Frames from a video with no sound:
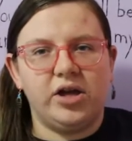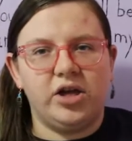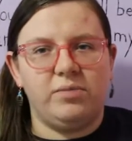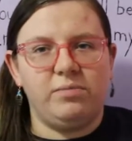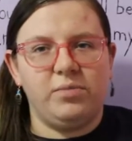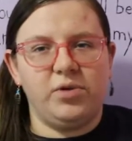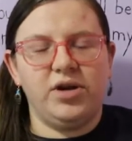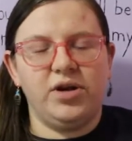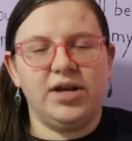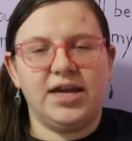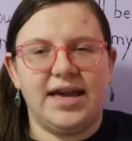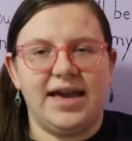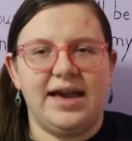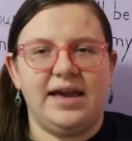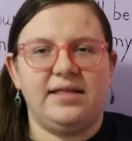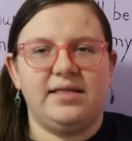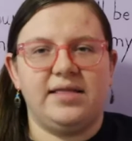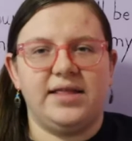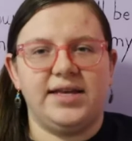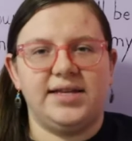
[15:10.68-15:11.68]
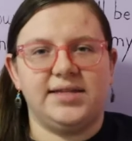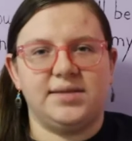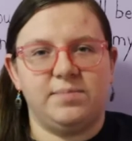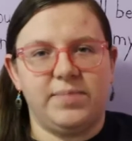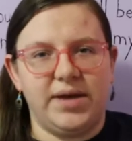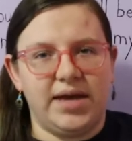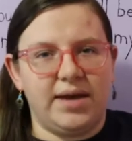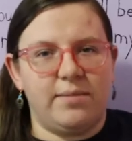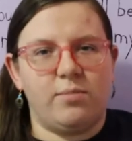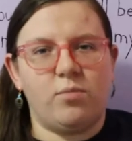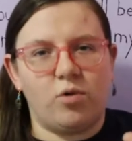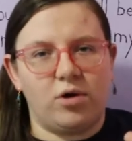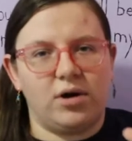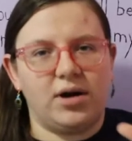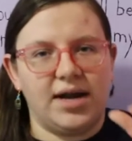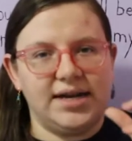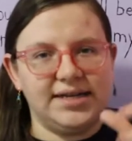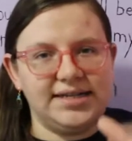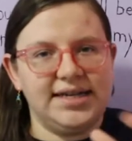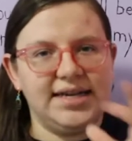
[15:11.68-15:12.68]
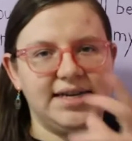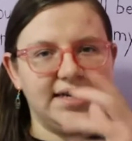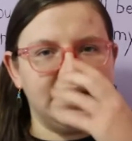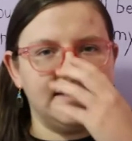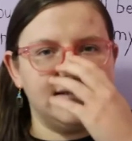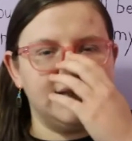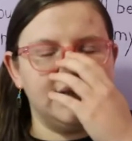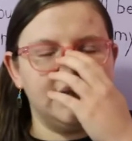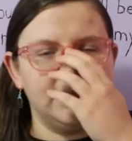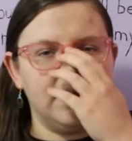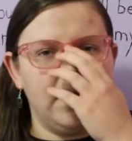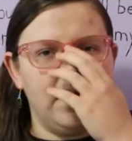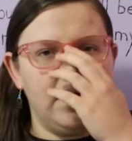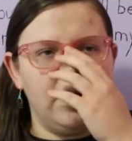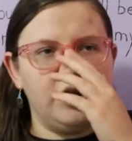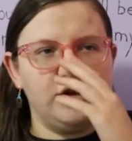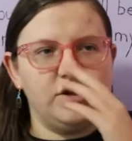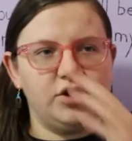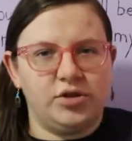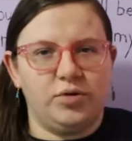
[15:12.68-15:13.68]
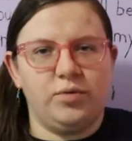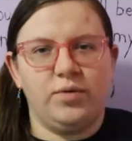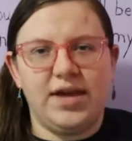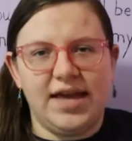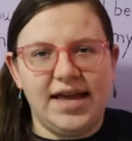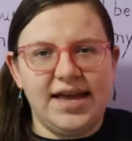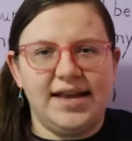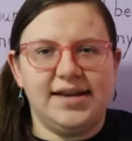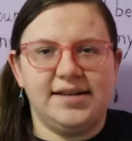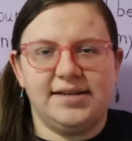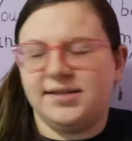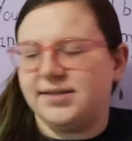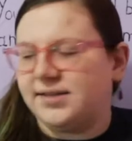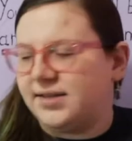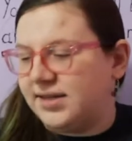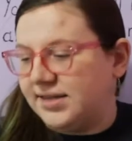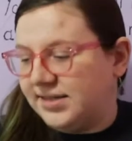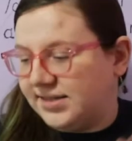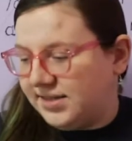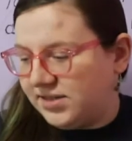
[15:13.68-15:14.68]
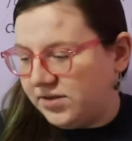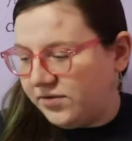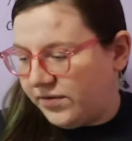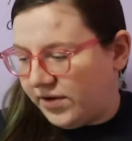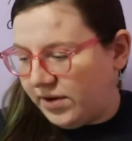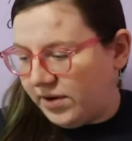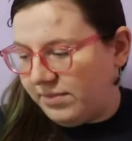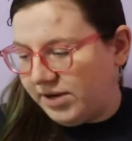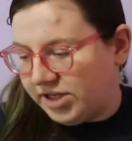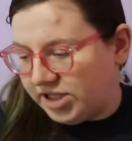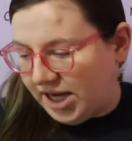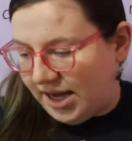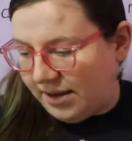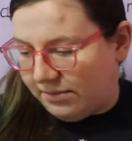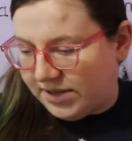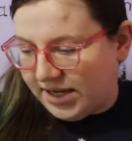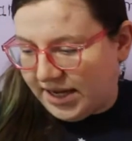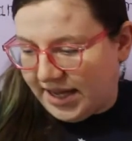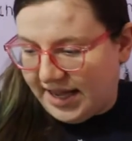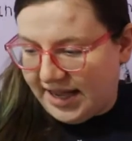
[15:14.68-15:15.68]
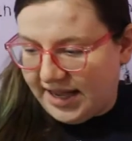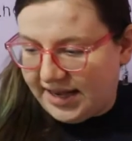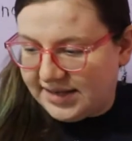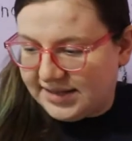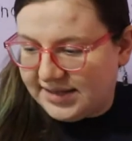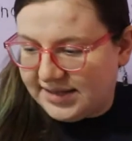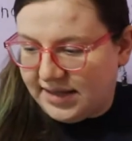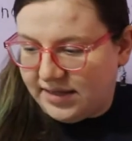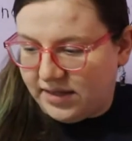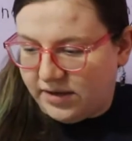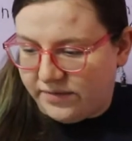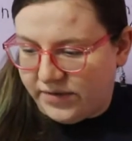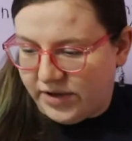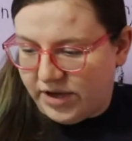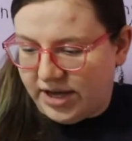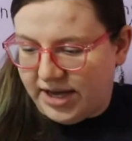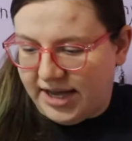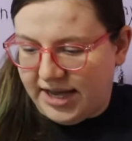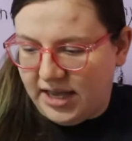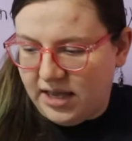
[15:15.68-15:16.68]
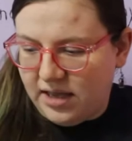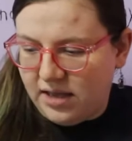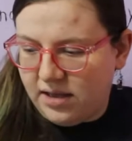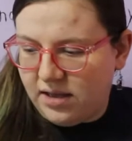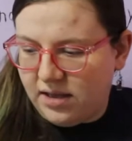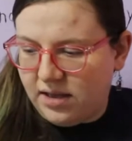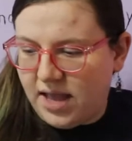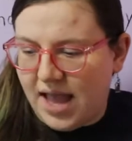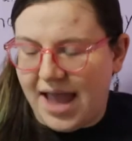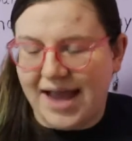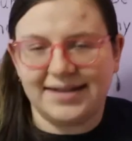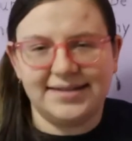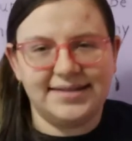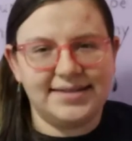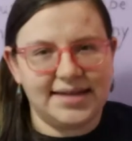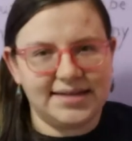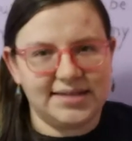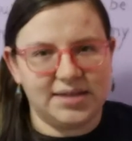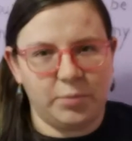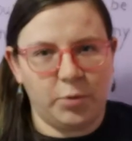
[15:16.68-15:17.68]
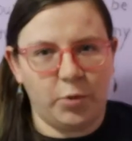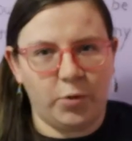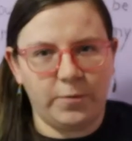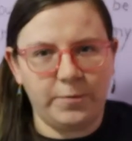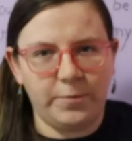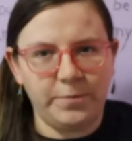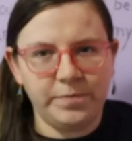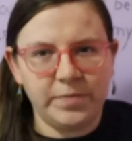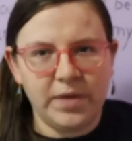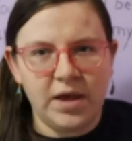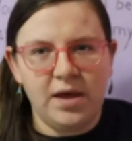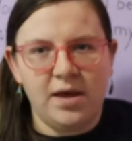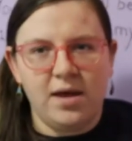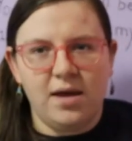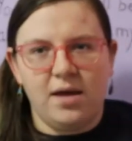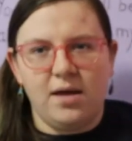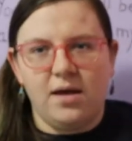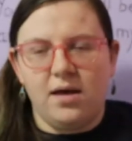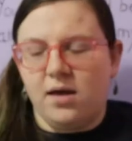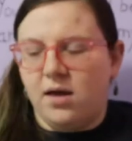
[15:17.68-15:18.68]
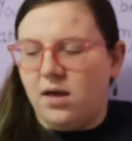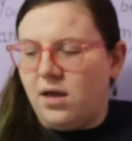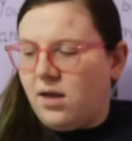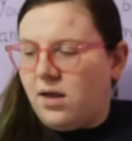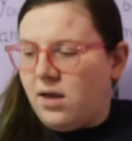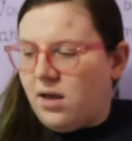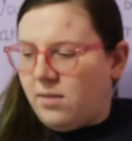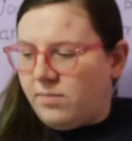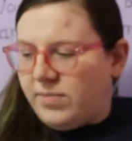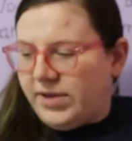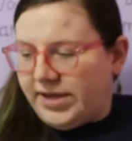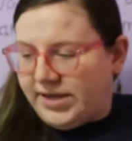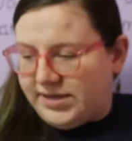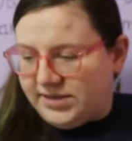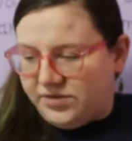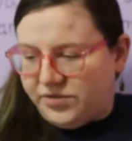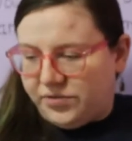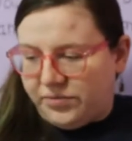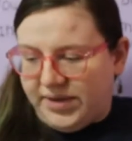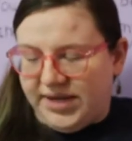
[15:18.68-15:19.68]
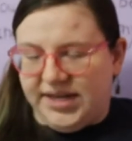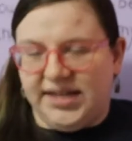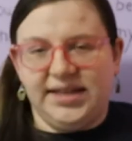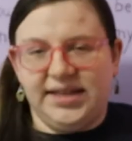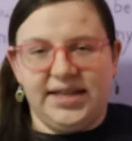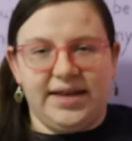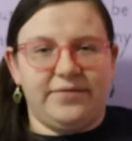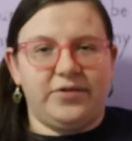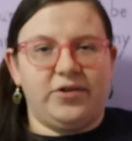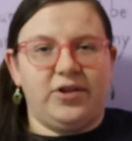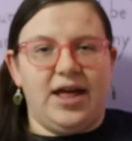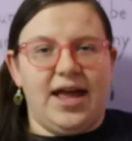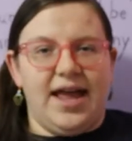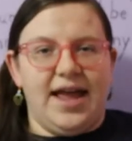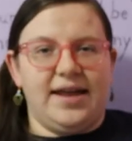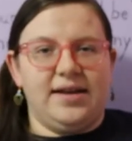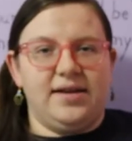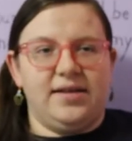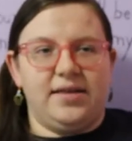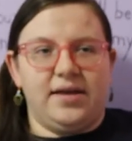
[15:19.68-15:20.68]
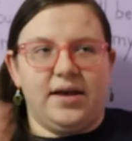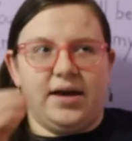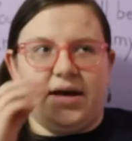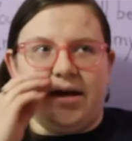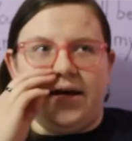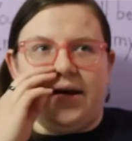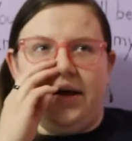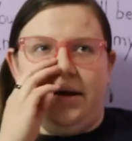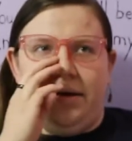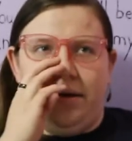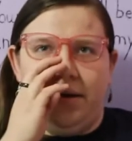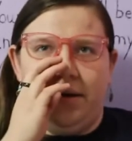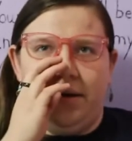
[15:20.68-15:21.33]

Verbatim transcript: communicate these big important ideas to kids because these are very much aimed at kids and they're very accessible because of the reading level and the